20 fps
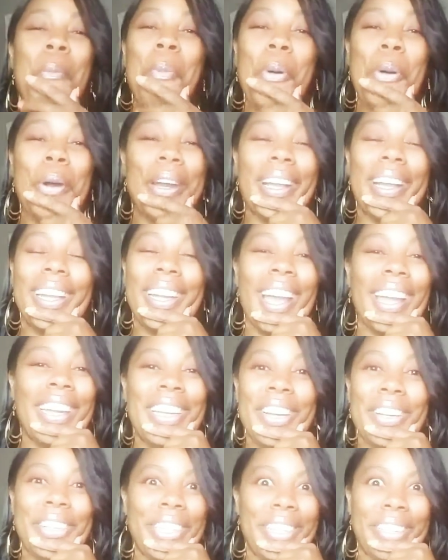boarding, and I
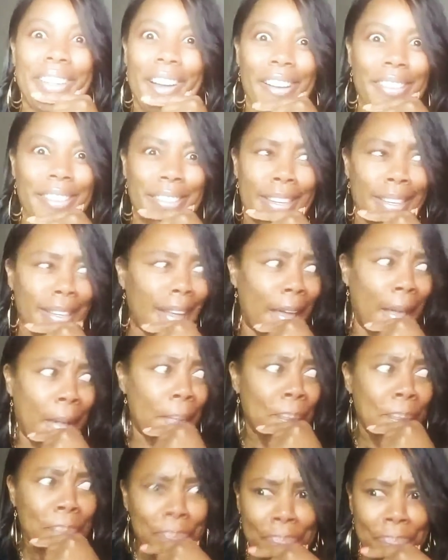nearly lost it. Like,